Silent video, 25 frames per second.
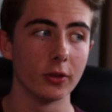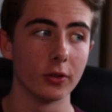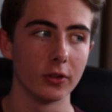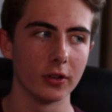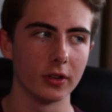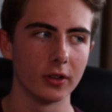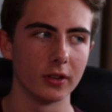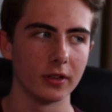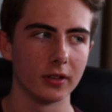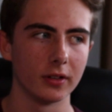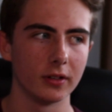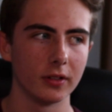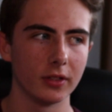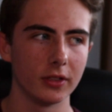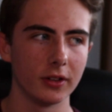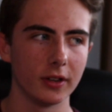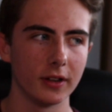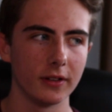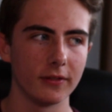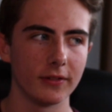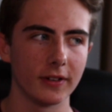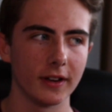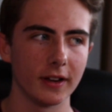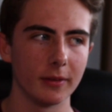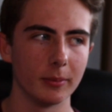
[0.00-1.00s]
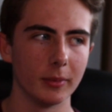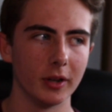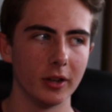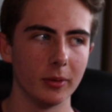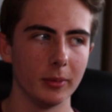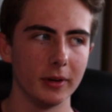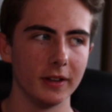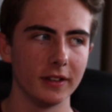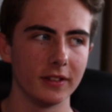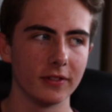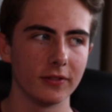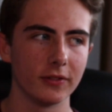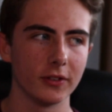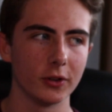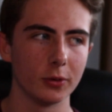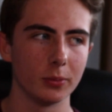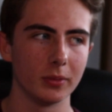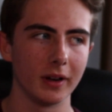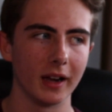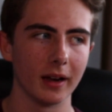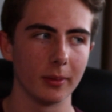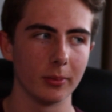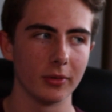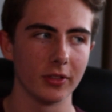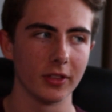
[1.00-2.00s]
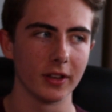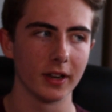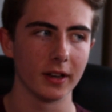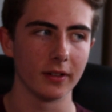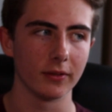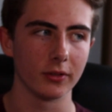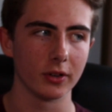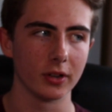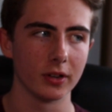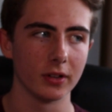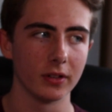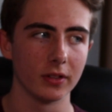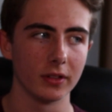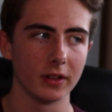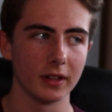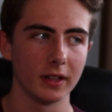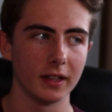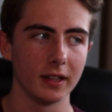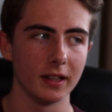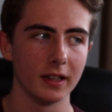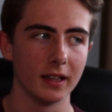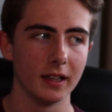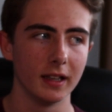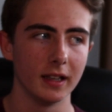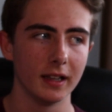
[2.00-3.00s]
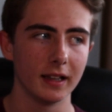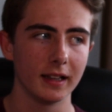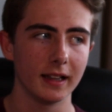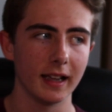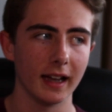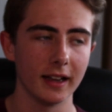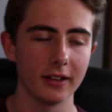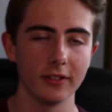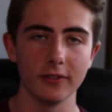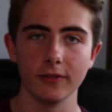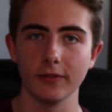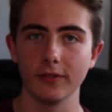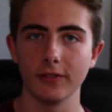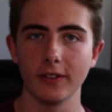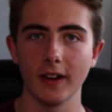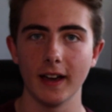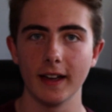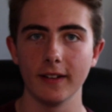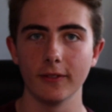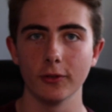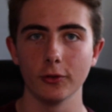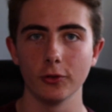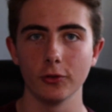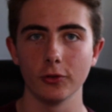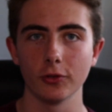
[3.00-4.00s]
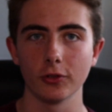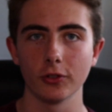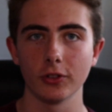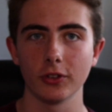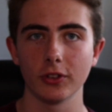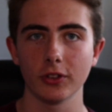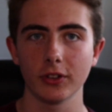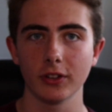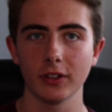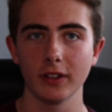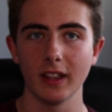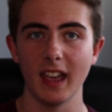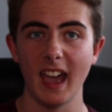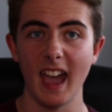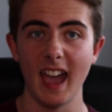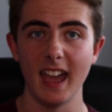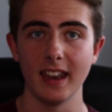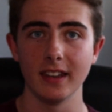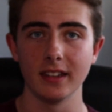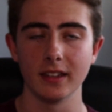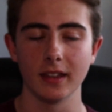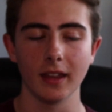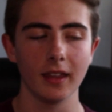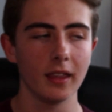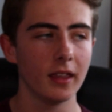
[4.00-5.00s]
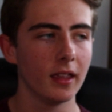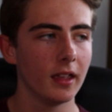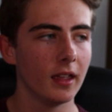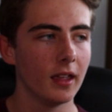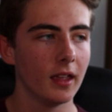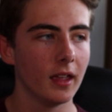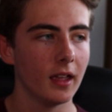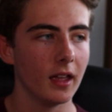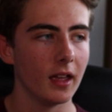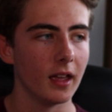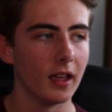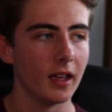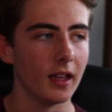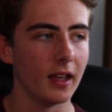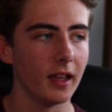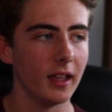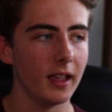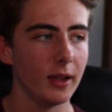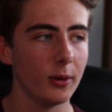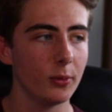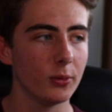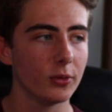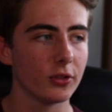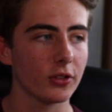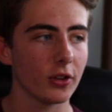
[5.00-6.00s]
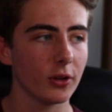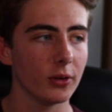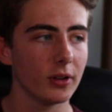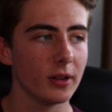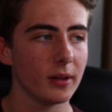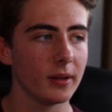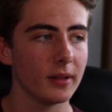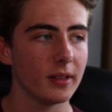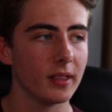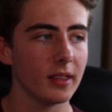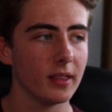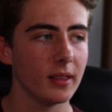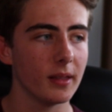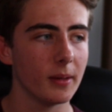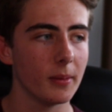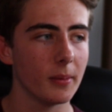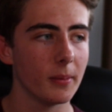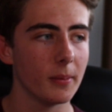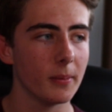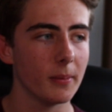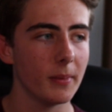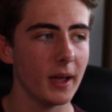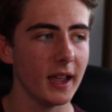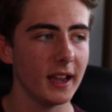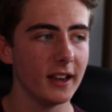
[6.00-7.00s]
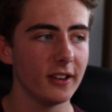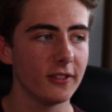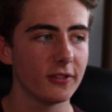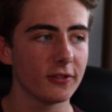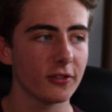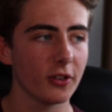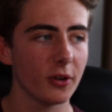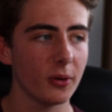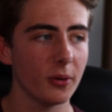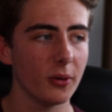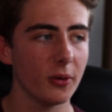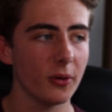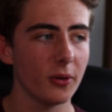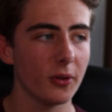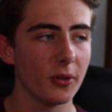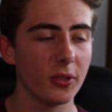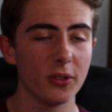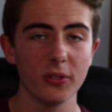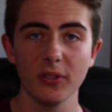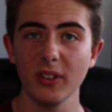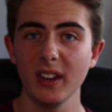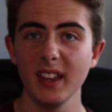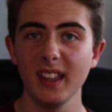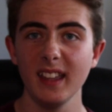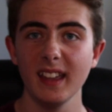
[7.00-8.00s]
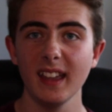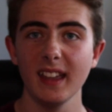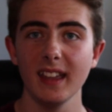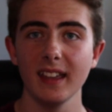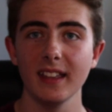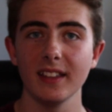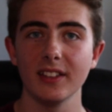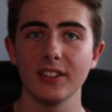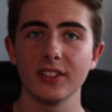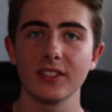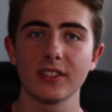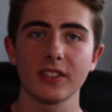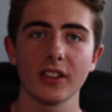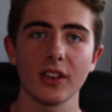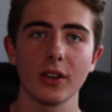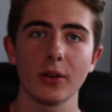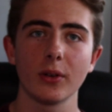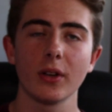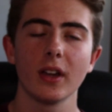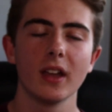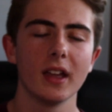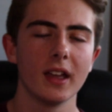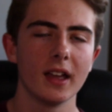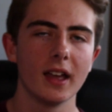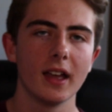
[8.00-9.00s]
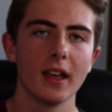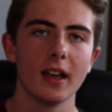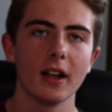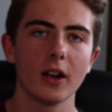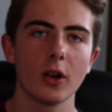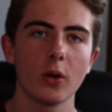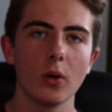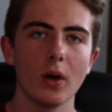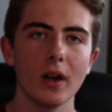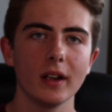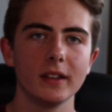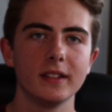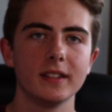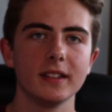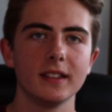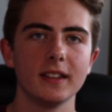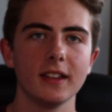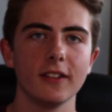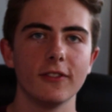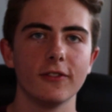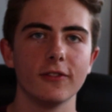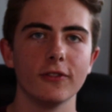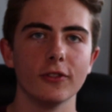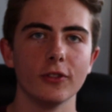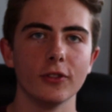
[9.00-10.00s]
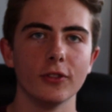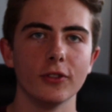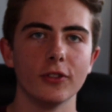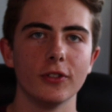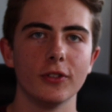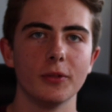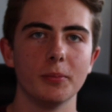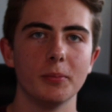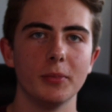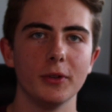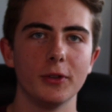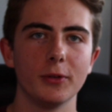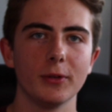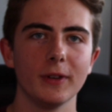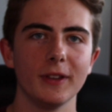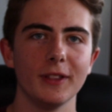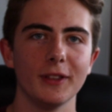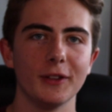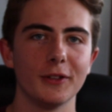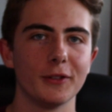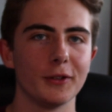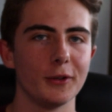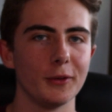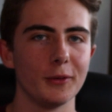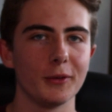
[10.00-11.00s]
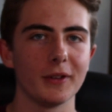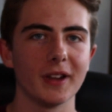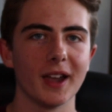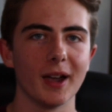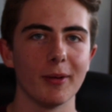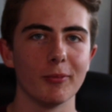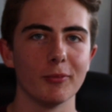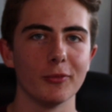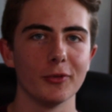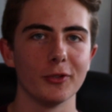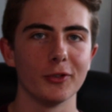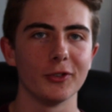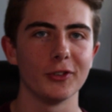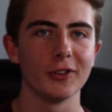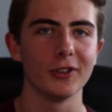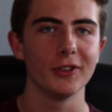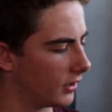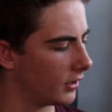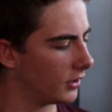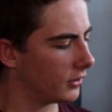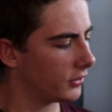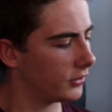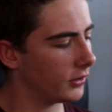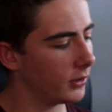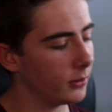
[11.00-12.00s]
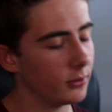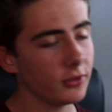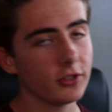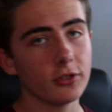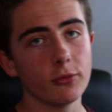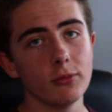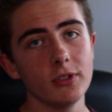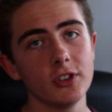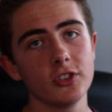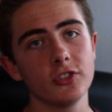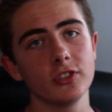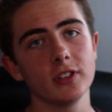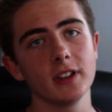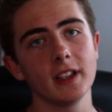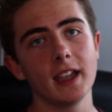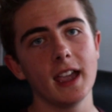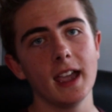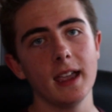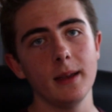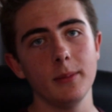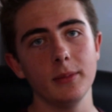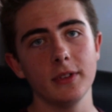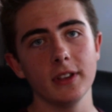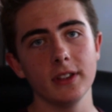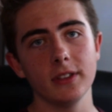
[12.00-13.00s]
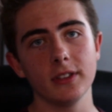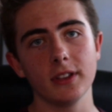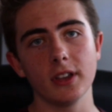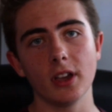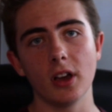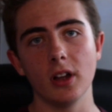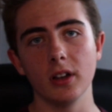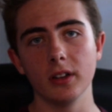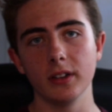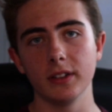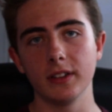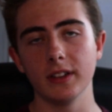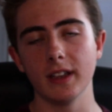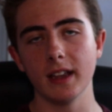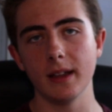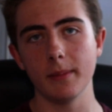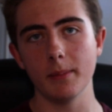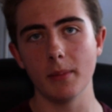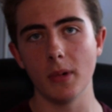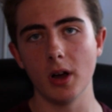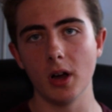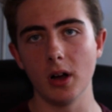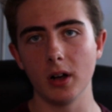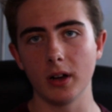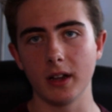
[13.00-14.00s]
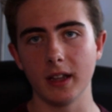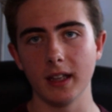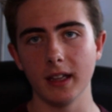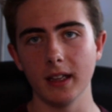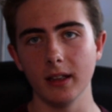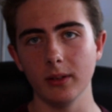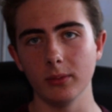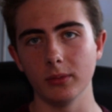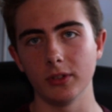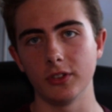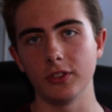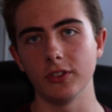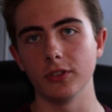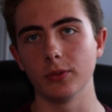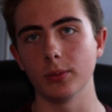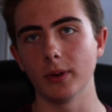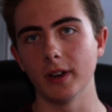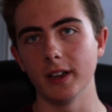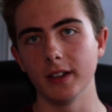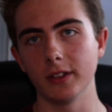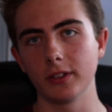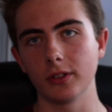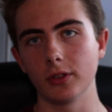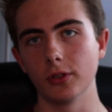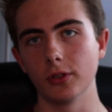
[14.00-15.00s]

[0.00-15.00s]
other 35mm film camera that I've got, the Canon 500N, it was only made for 3 years, so quite a difference between the two cameras. So it was originally aimed at the holiday market, which is why it's